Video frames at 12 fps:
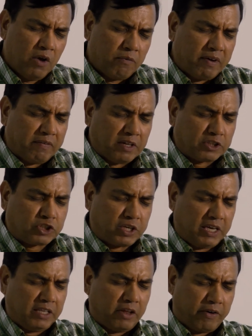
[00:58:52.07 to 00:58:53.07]
we will
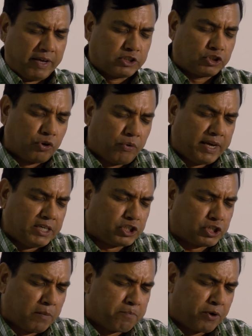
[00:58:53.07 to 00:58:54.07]
see the
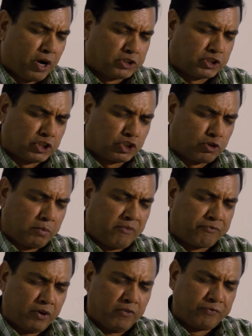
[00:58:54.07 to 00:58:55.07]
restoration process to be
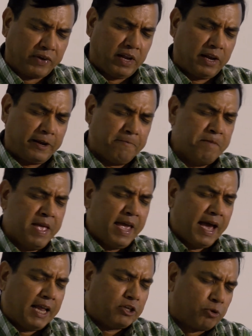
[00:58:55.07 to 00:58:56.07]
fulfilled
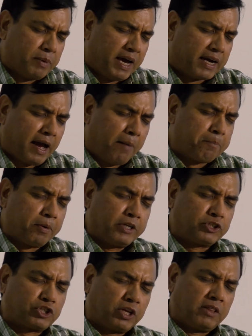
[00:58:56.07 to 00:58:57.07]
and to be
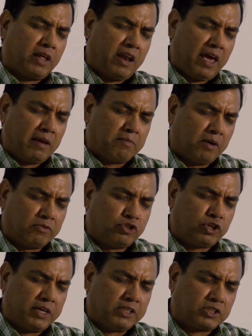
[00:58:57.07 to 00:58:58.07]
accomplished in the name of
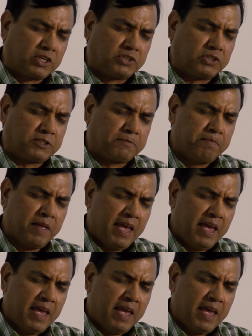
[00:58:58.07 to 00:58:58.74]
Jesus.